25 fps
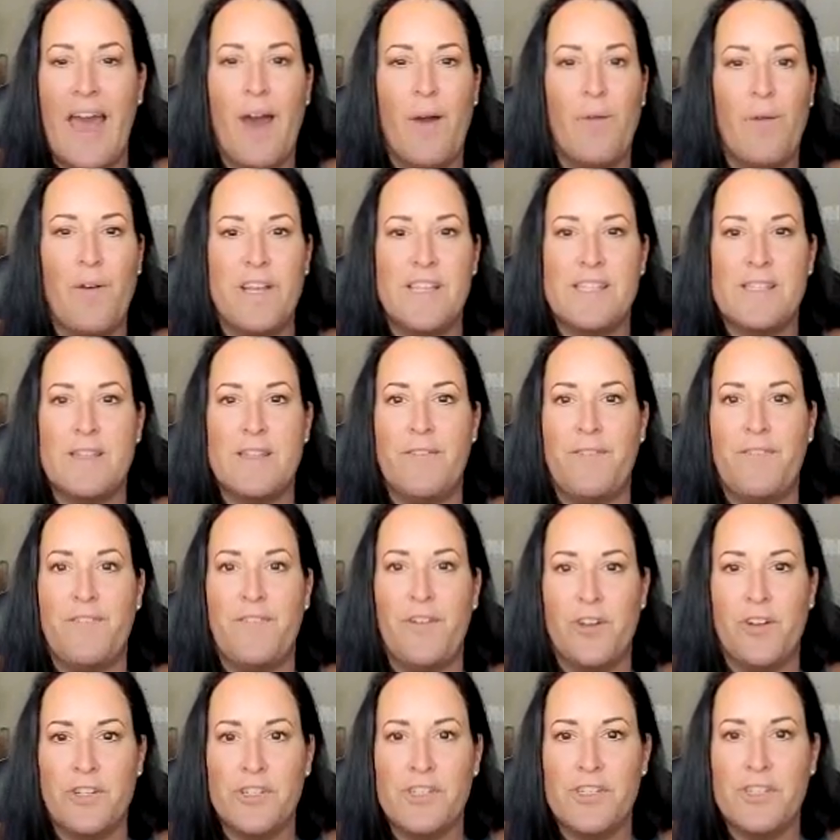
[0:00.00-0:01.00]
that was the
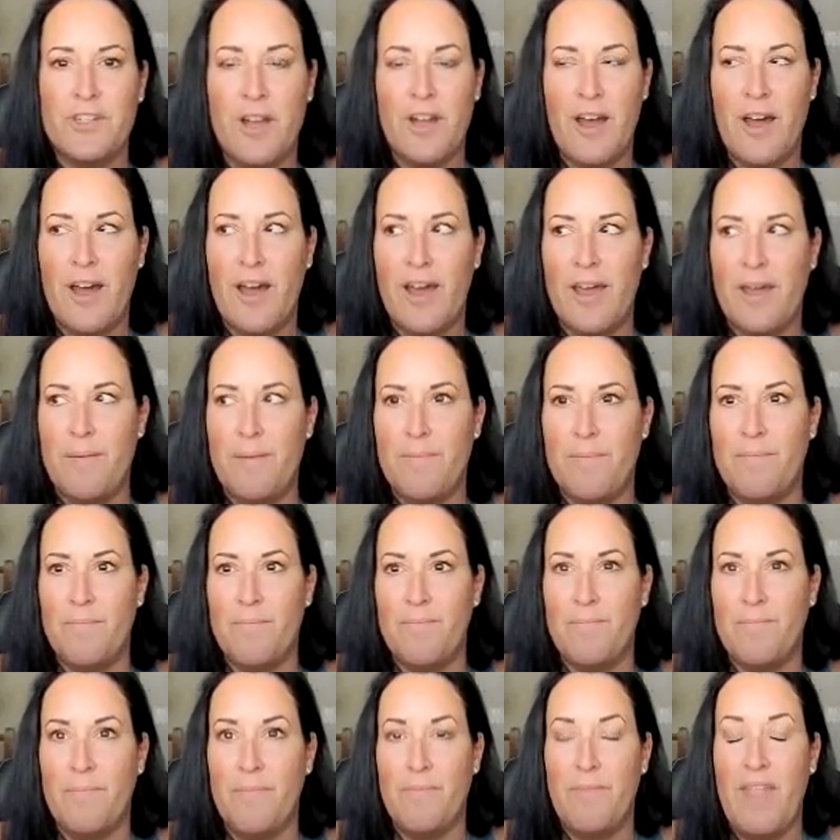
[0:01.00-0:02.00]
first time
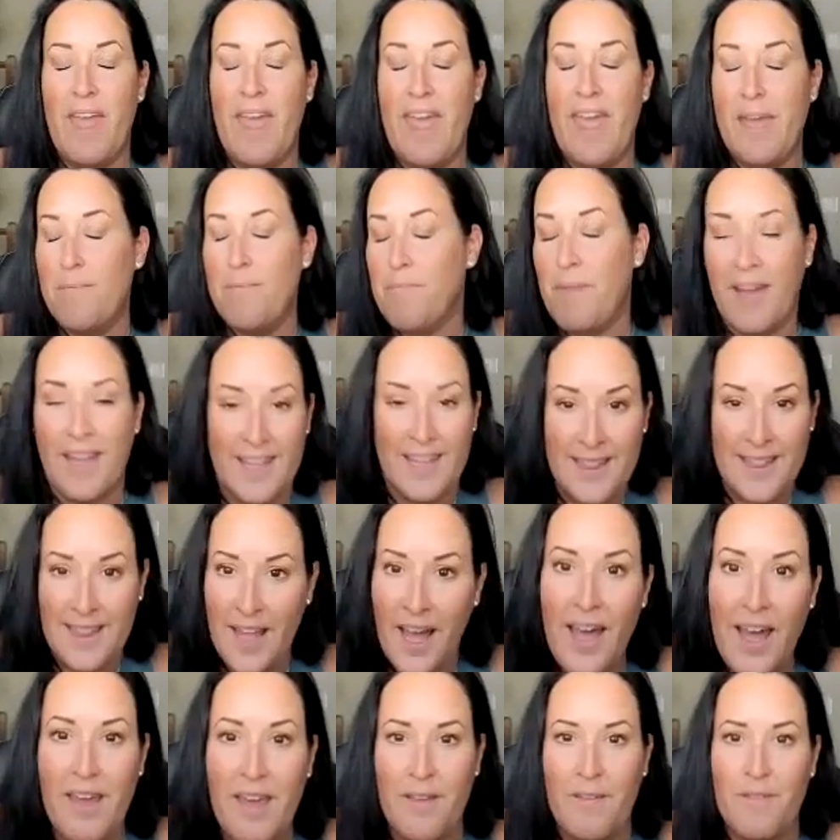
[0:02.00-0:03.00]
in my
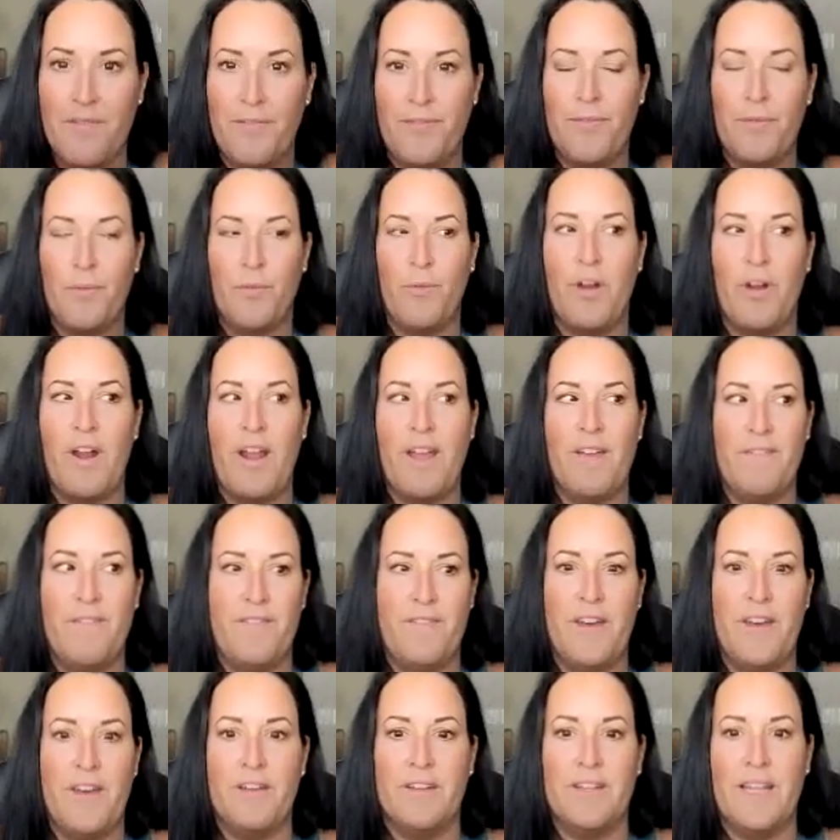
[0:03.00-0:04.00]
life where I
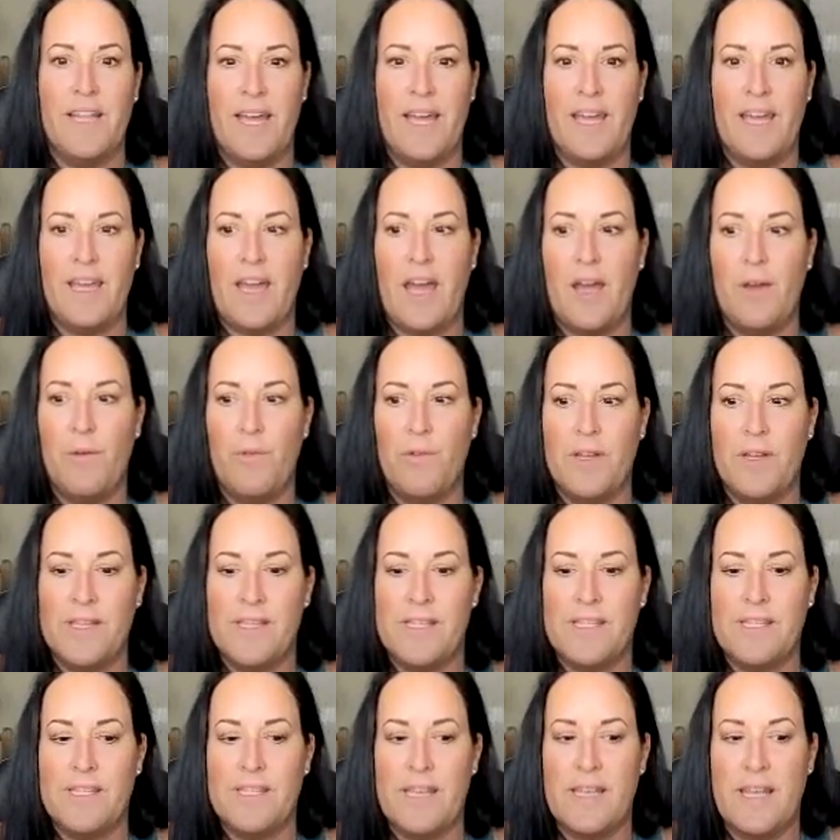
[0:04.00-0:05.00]
felt like I
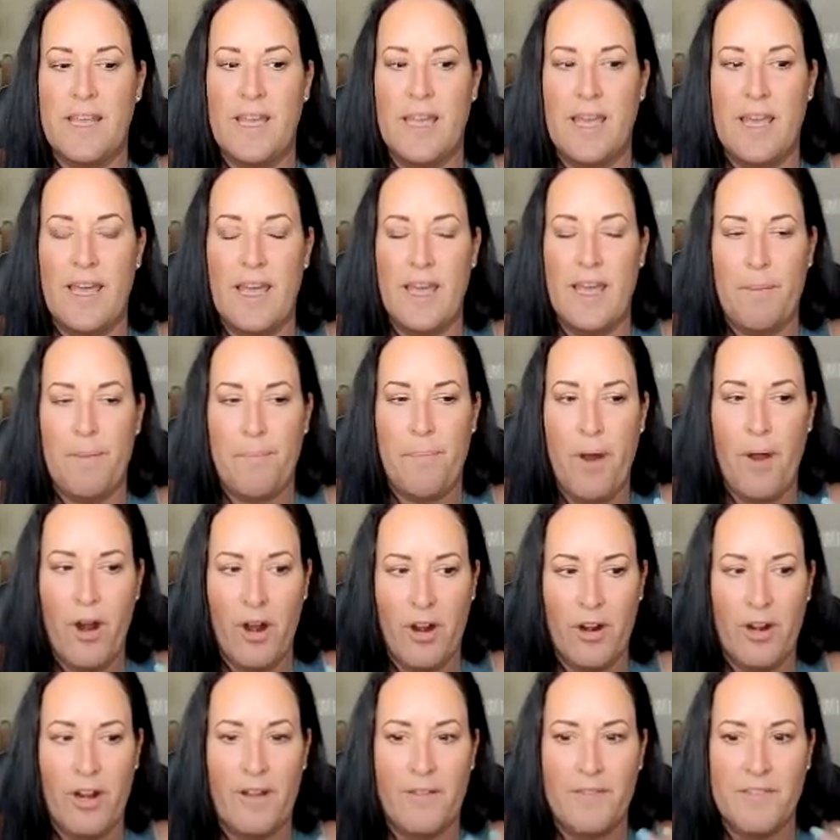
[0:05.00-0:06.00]
was
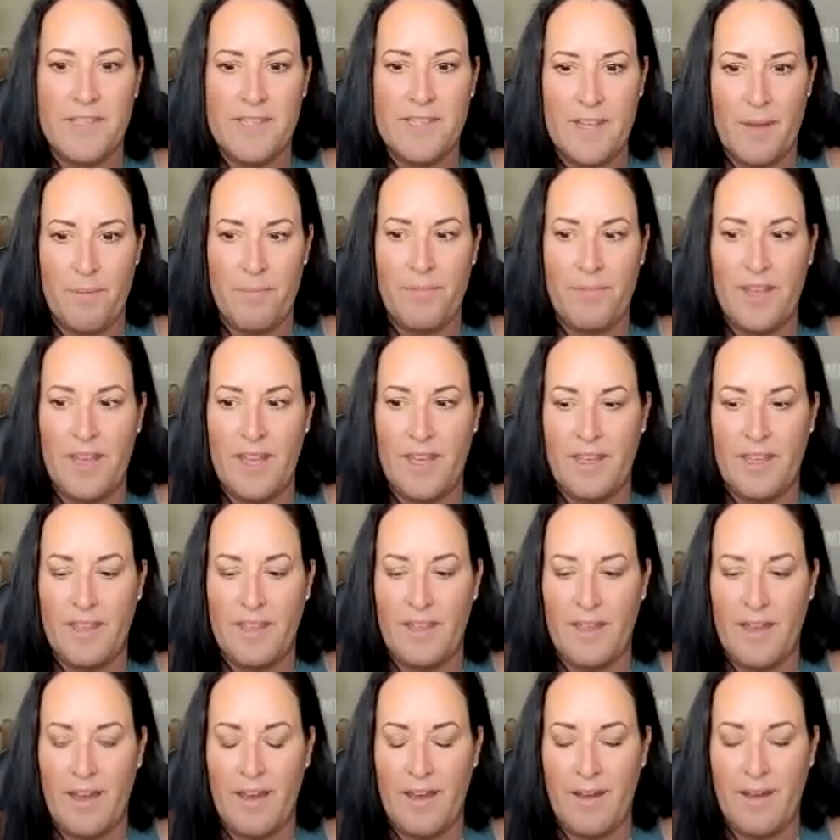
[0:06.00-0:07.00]
part of
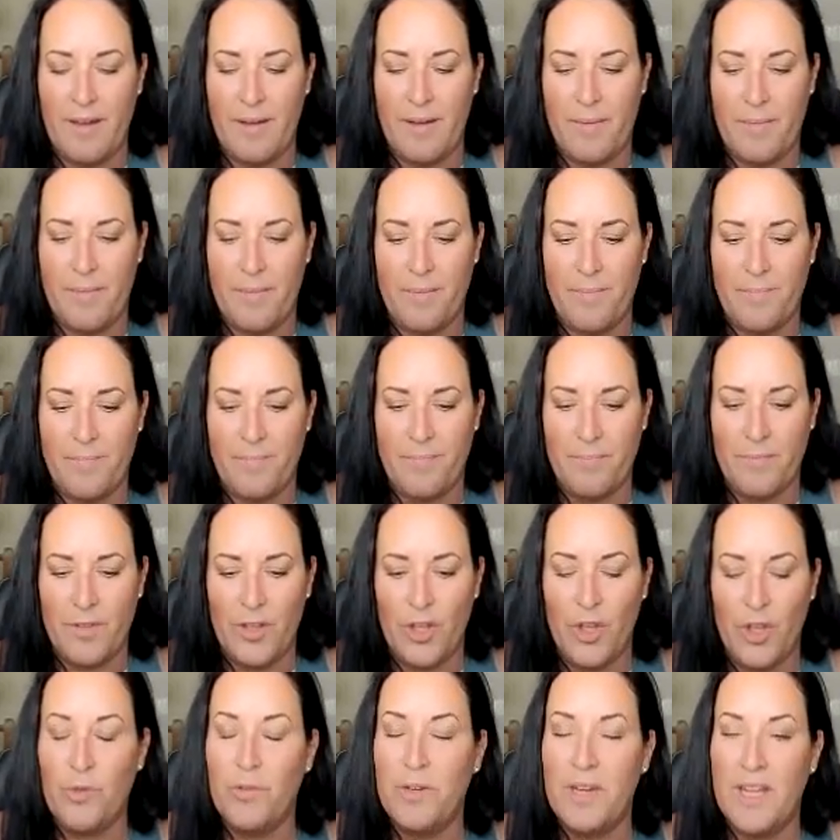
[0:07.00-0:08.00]
something
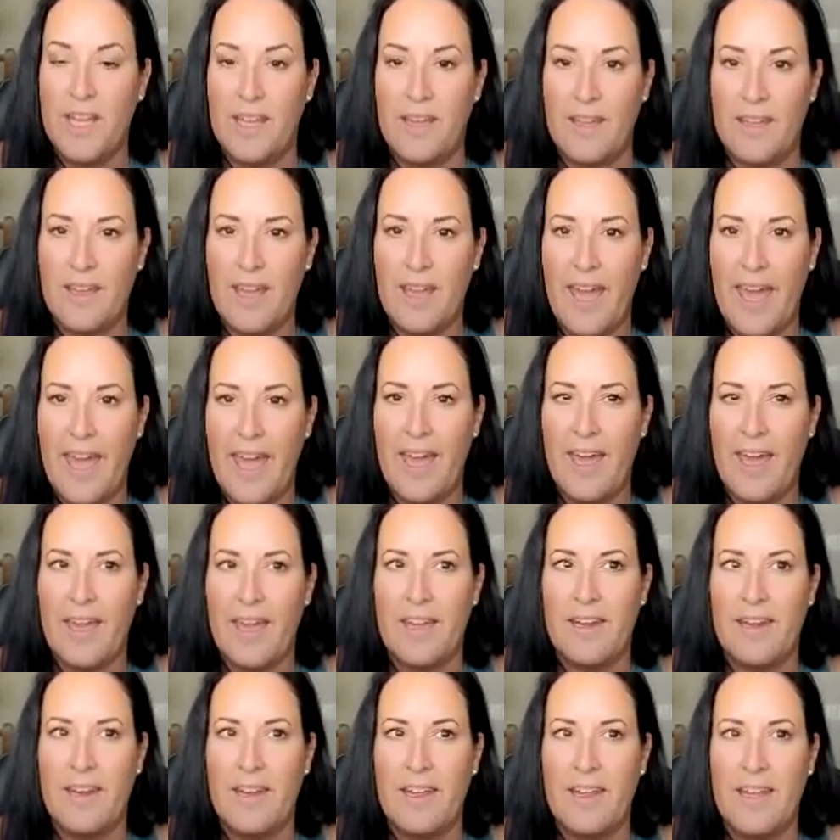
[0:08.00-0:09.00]
unique,
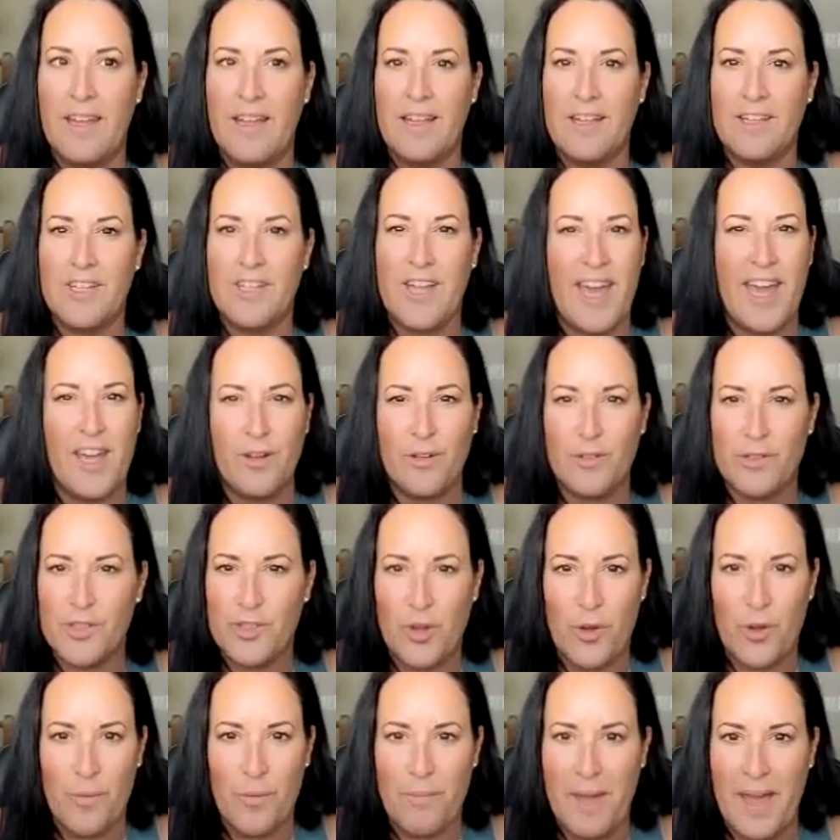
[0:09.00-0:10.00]
and titles
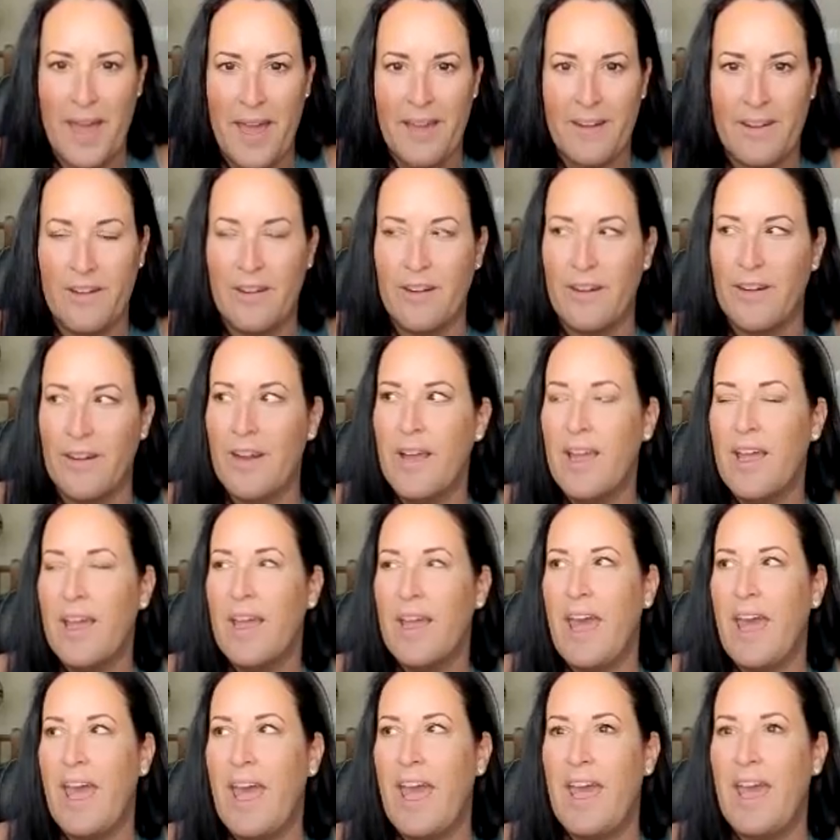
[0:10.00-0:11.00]
don't matter,
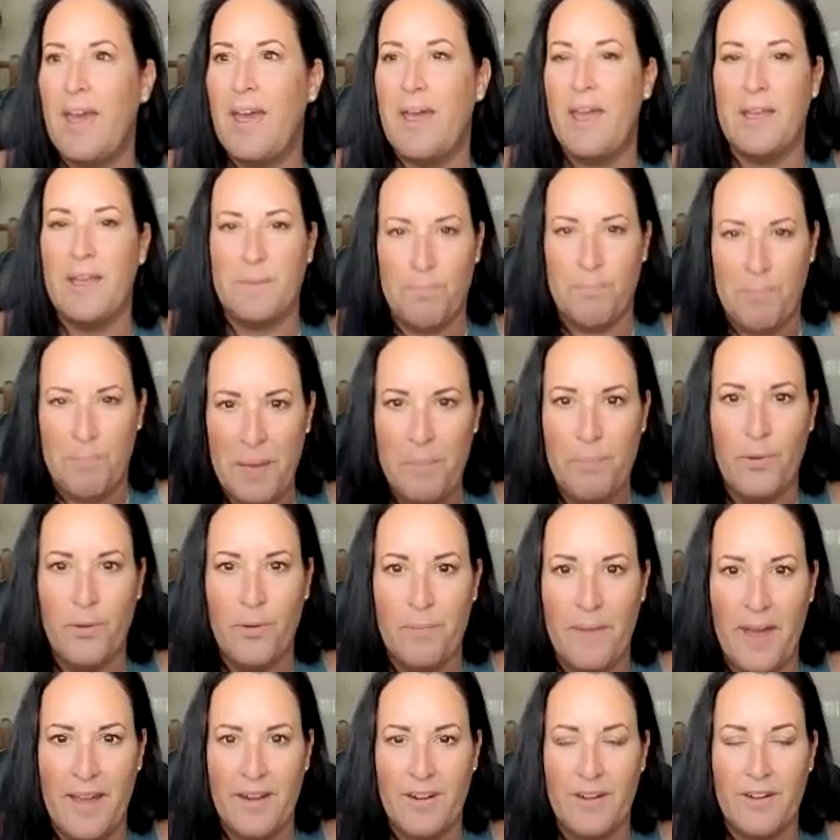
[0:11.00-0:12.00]
and people
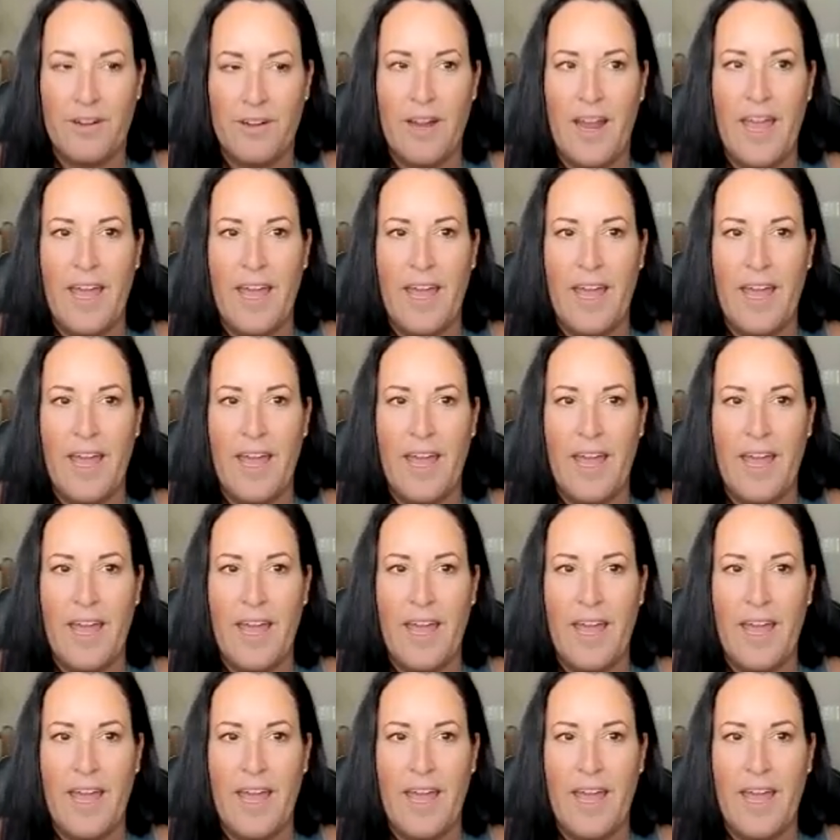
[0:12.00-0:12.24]
matter.